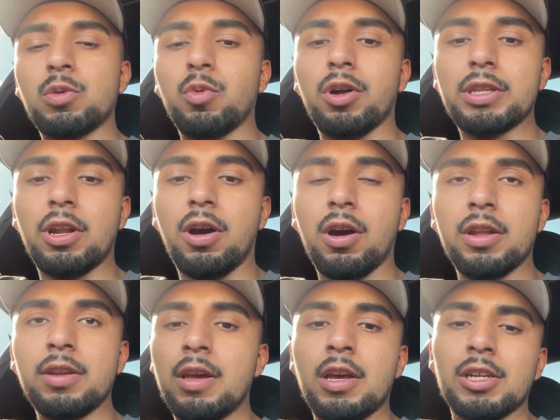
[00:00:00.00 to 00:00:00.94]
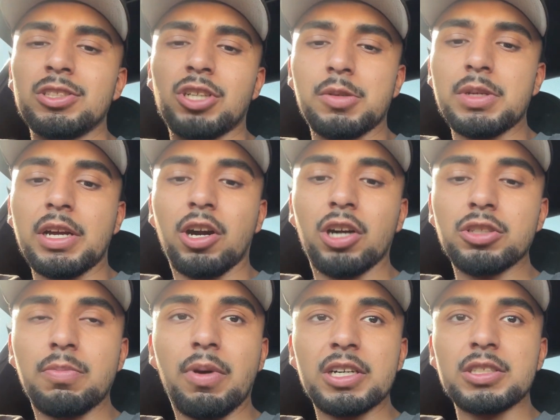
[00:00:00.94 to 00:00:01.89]
and weld it on. Charged like
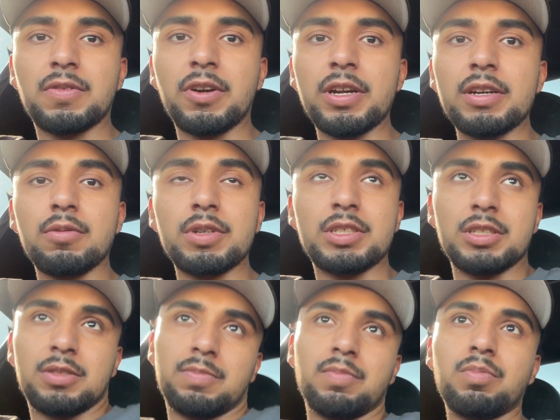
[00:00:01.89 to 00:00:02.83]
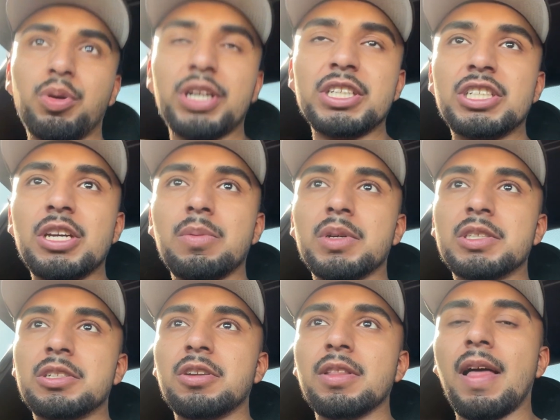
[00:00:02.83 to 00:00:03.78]
$100 for it, which is pretty cheap
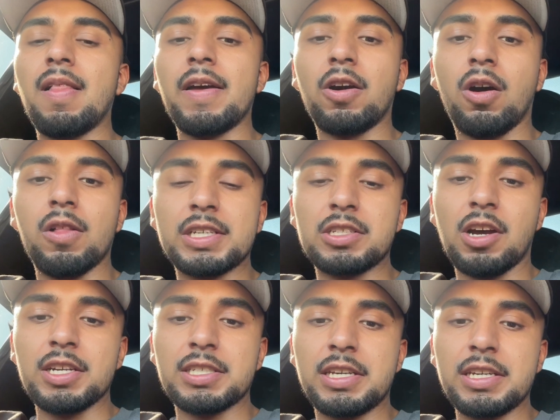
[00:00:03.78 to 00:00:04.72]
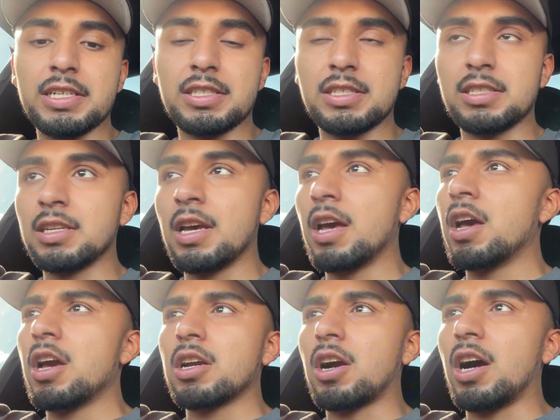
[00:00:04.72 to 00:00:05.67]
considering that like all exhaust kits
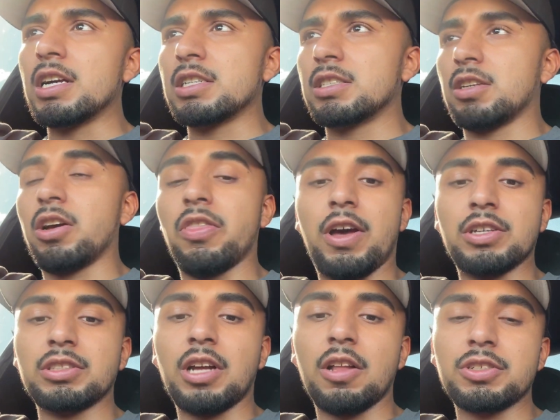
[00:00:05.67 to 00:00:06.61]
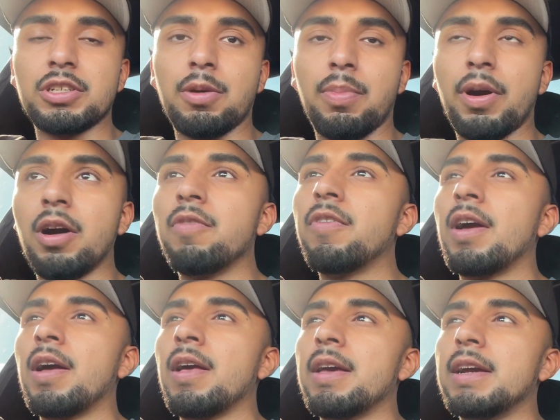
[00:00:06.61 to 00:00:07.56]
cost $1,000 and above.
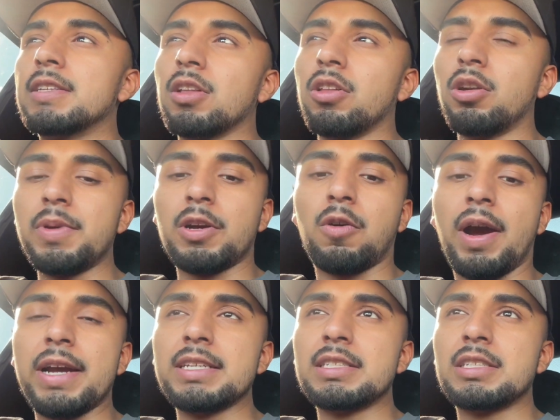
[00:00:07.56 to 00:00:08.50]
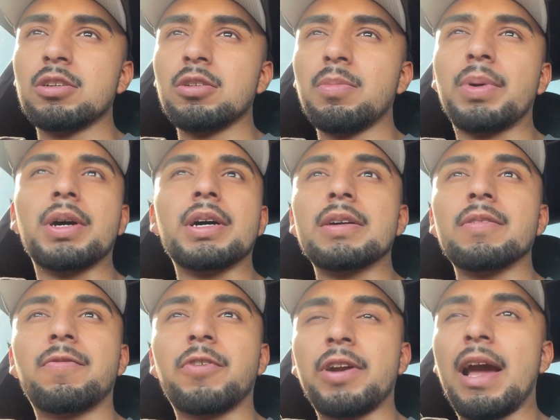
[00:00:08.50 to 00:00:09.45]
It's a little bit quiet still, but
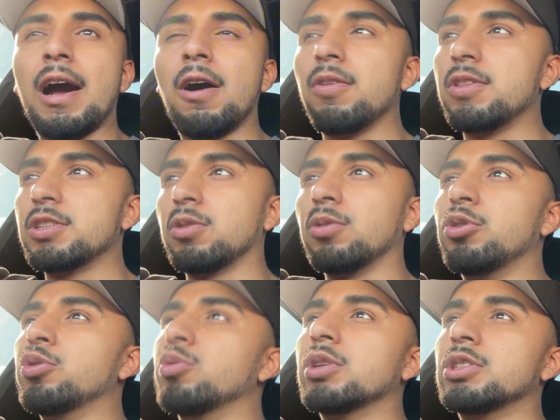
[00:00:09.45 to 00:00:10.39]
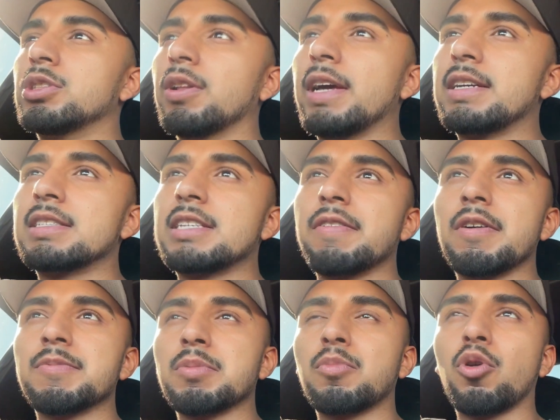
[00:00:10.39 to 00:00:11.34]
for now this will do until I could save
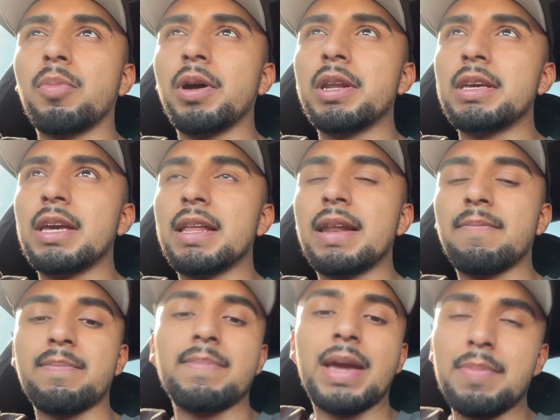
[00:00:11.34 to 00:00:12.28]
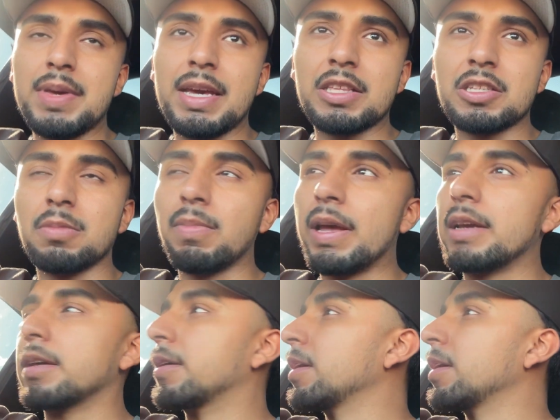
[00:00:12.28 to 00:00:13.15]
up some more money and maybe get some like